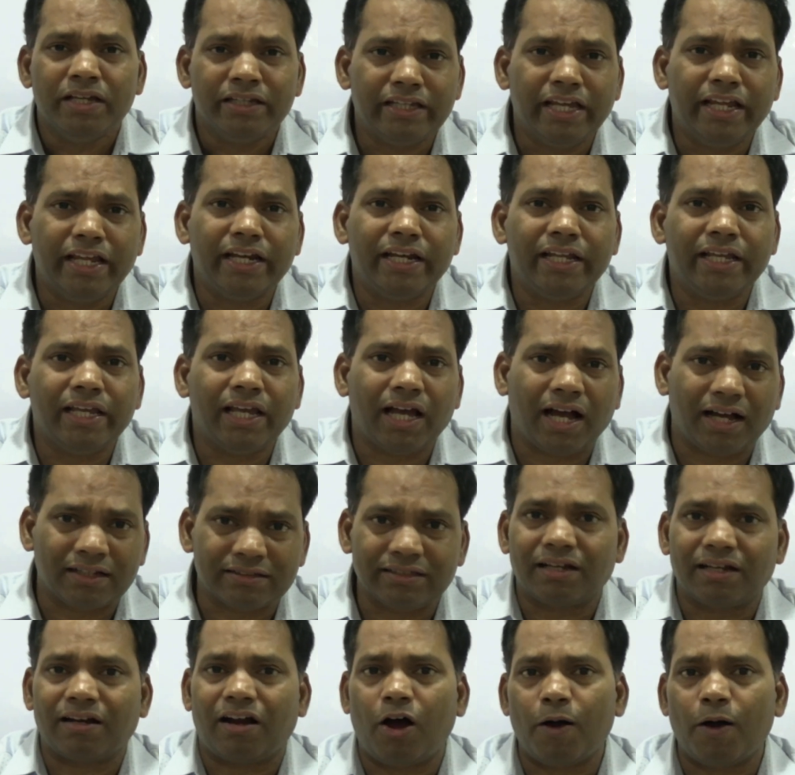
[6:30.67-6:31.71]
any
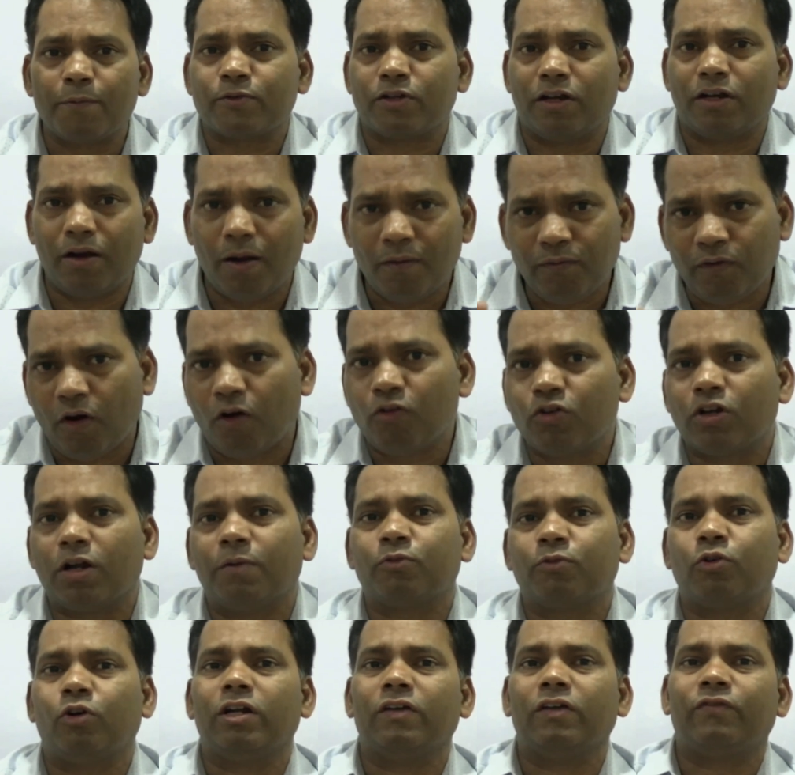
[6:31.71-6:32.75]
other optional of out
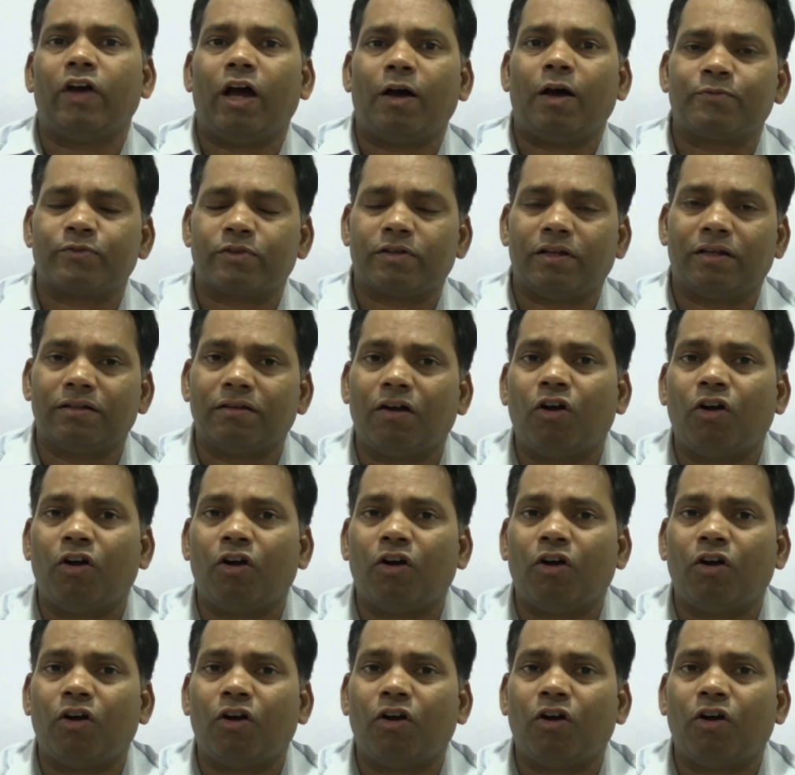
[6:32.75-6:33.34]
of 25 optional,